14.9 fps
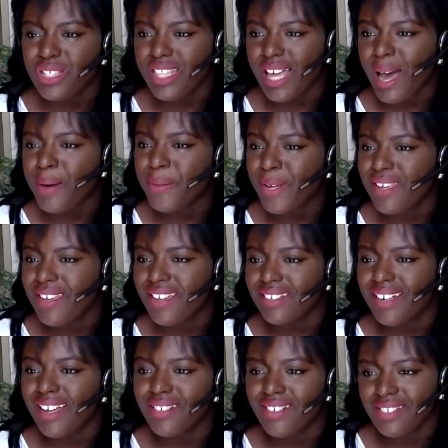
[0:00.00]
So that way you
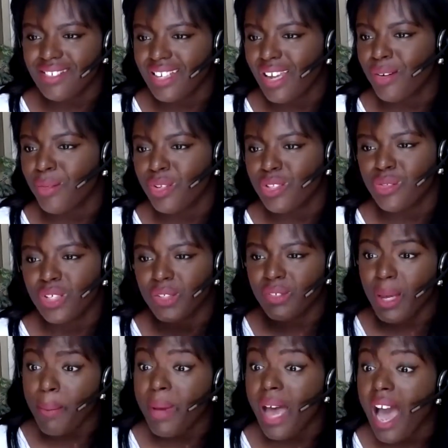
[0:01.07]
can understand what sort of
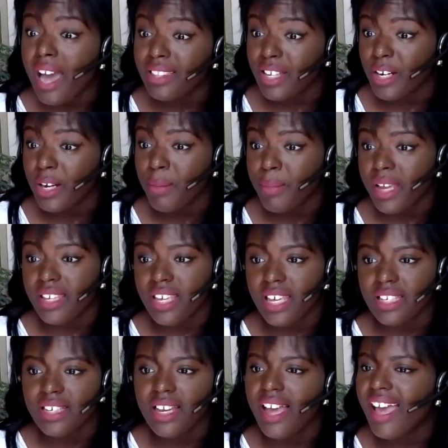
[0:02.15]
impact that you're
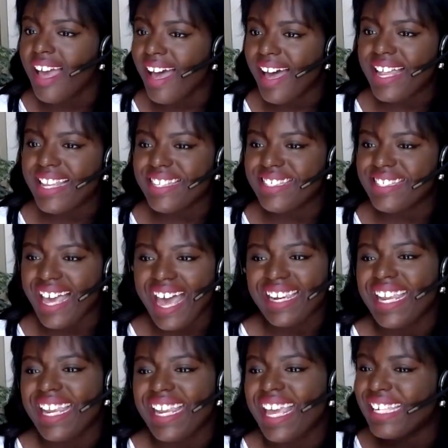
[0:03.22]
making at
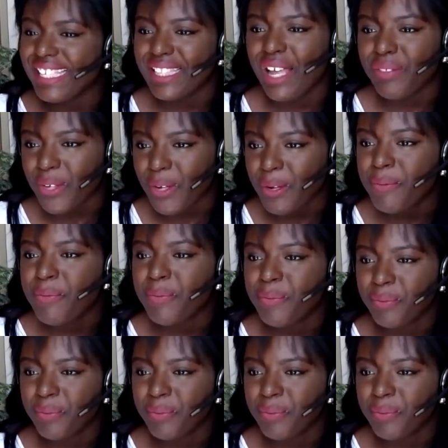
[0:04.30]
any level.